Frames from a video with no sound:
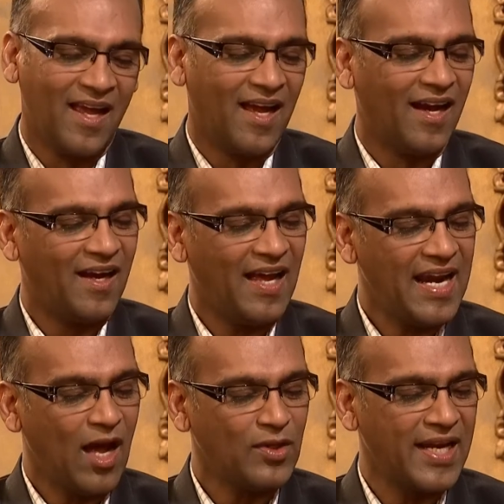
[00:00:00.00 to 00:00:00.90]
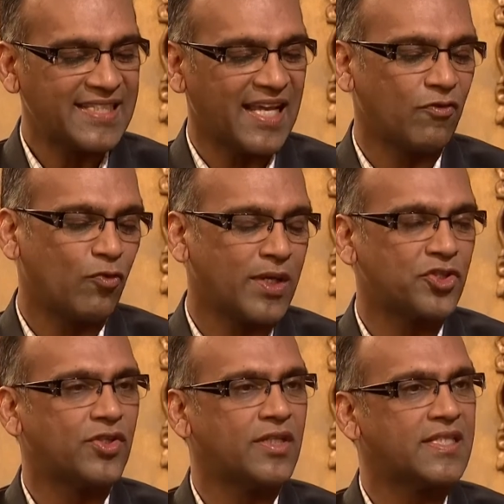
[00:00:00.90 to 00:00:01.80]
Uh, and now the next set of
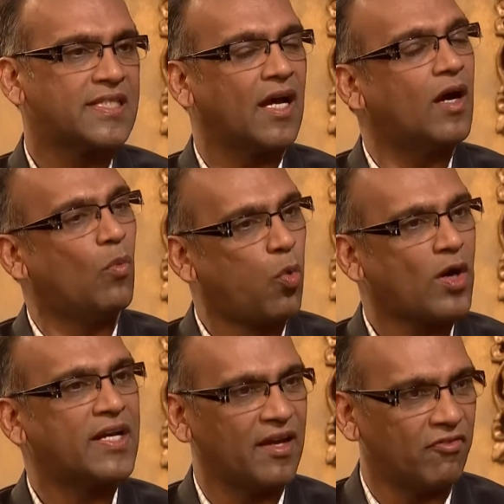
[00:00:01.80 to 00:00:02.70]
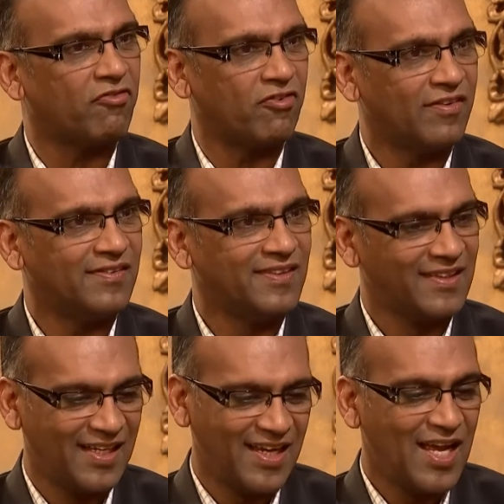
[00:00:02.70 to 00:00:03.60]
questions. What if?
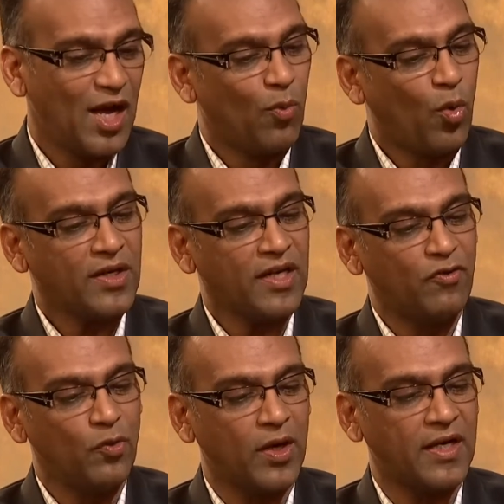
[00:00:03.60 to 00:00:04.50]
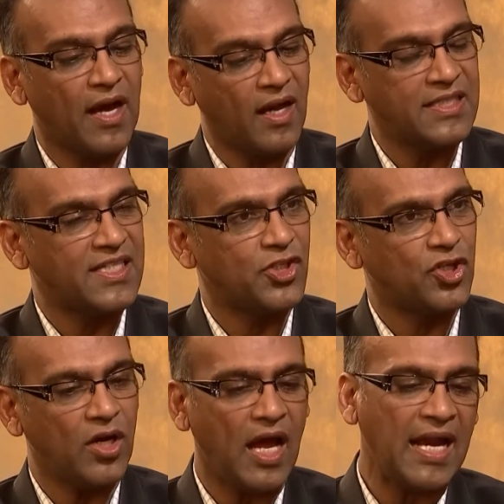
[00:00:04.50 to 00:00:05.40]
What if? Okay. What if you were a dance
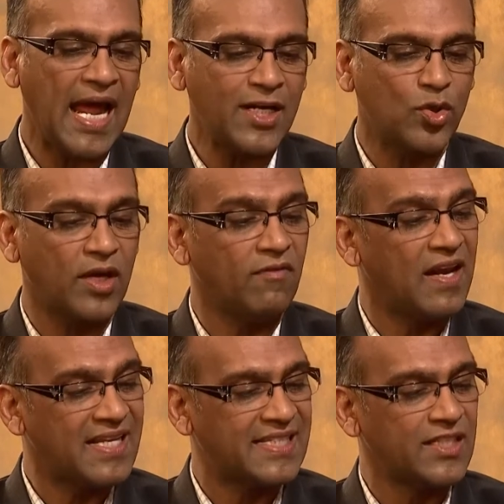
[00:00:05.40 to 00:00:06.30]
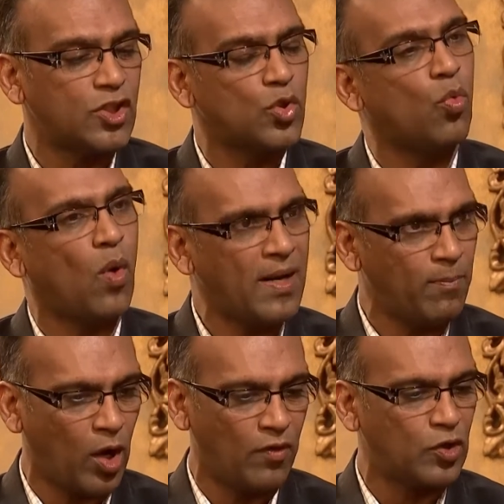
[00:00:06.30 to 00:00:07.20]
teacher and had to give lessons to one
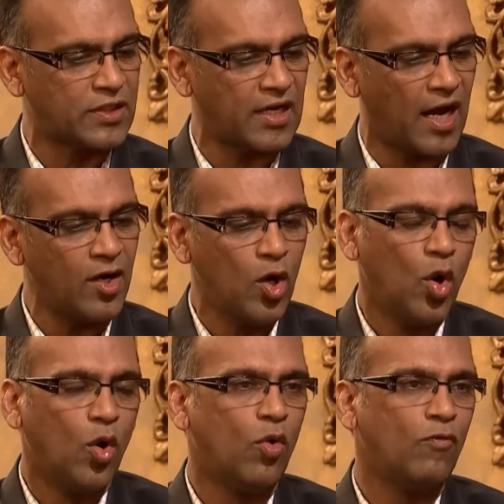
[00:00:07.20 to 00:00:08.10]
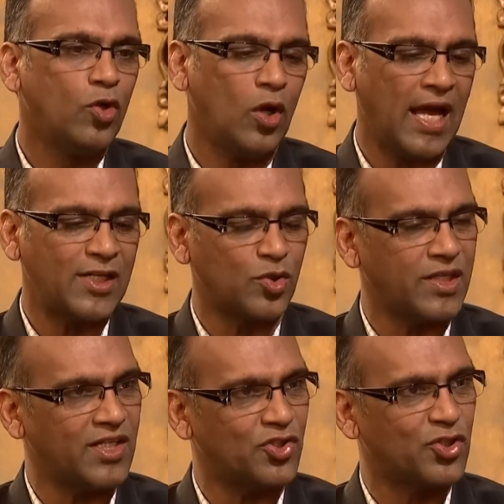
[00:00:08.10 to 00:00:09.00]
Bollywood star? Whom would you like to
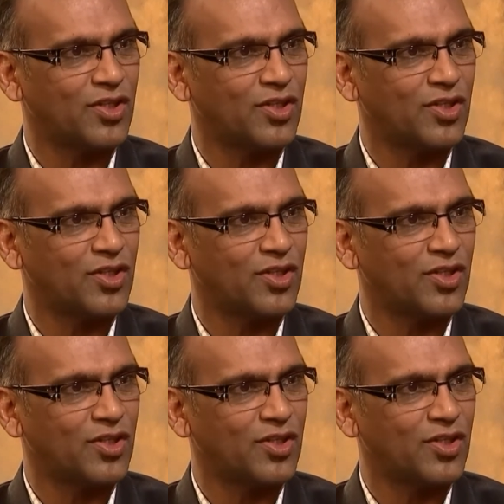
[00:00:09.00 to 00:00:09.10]
teach?